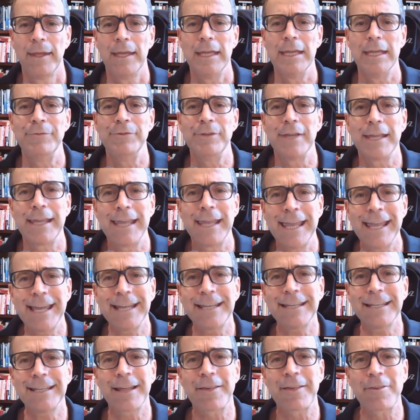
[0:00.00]
If you
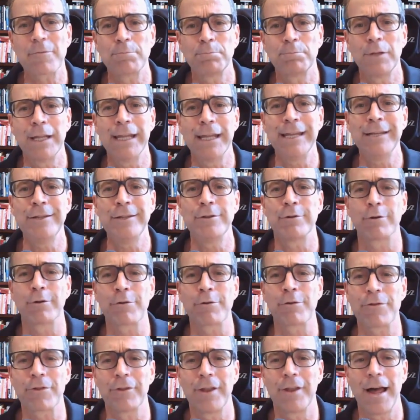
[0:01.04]
can't explain your
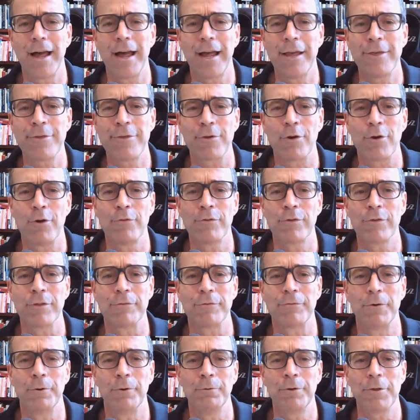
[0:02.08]
slides over the
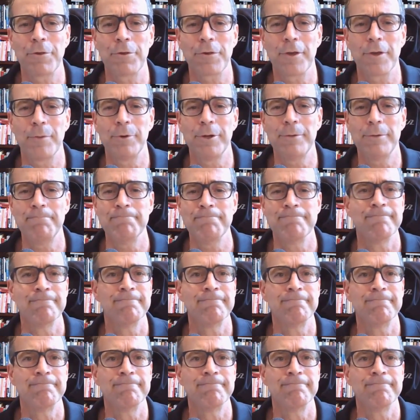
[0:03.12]
phone to someone,